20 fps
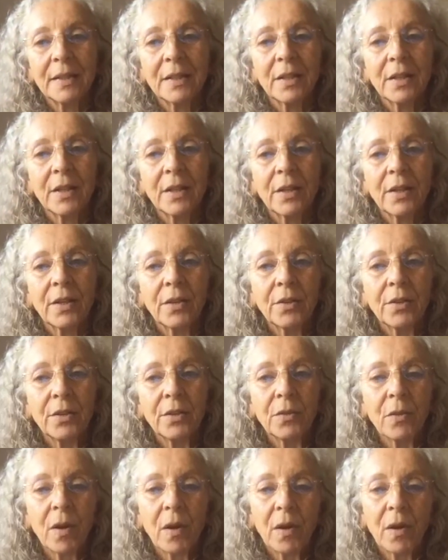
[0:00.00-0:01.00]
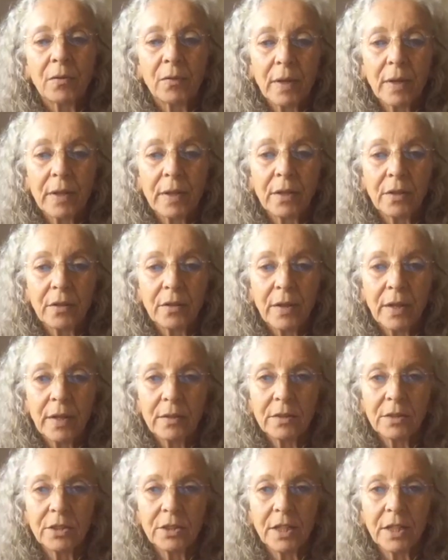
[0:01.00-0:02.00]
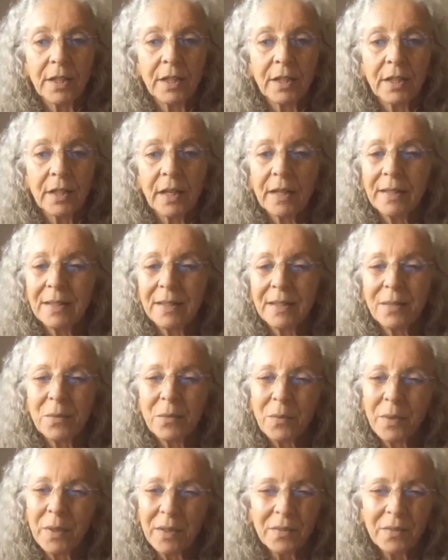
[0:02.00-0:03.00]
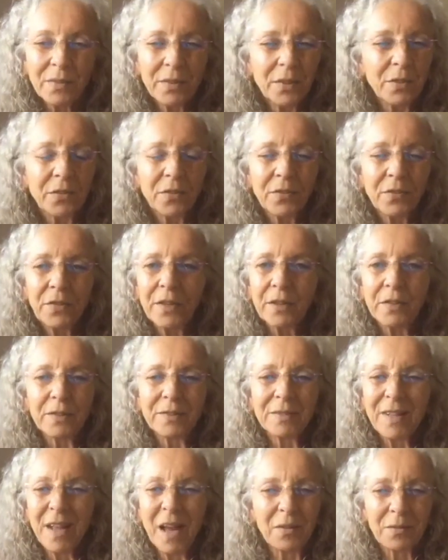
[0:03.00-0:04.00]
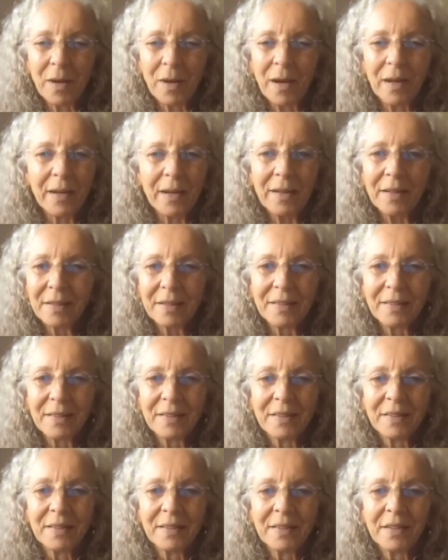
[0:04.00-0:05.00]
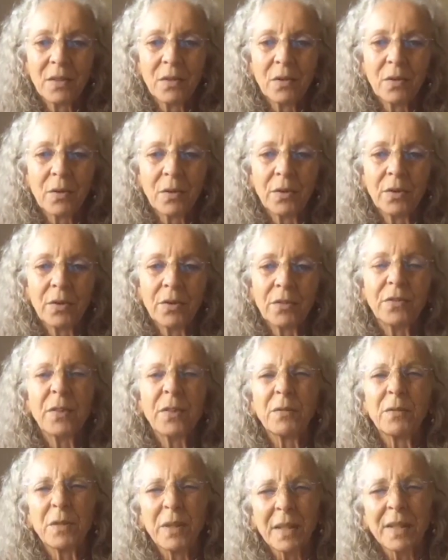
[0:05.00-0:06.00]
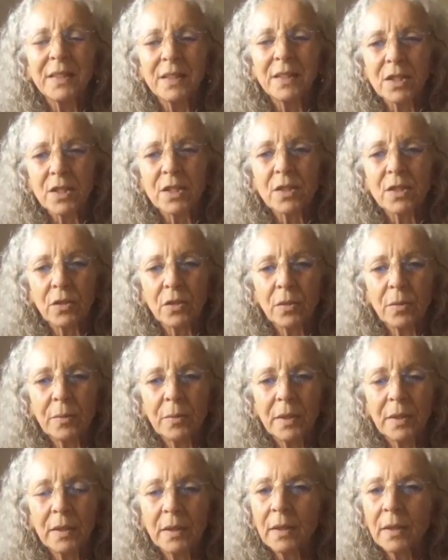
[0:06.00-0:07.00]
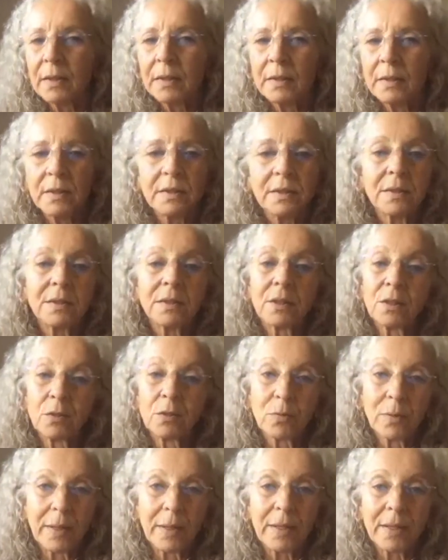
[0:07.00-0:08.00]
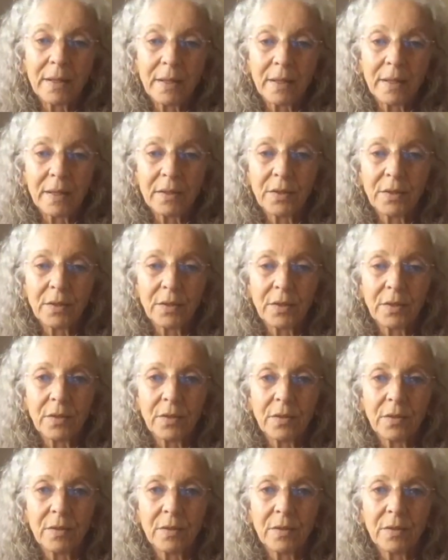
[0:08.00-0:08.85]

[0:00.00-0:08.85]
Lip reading: here you are running your energy, and whenever you feel not right, or you feel really disturbed, this is a great thing to do.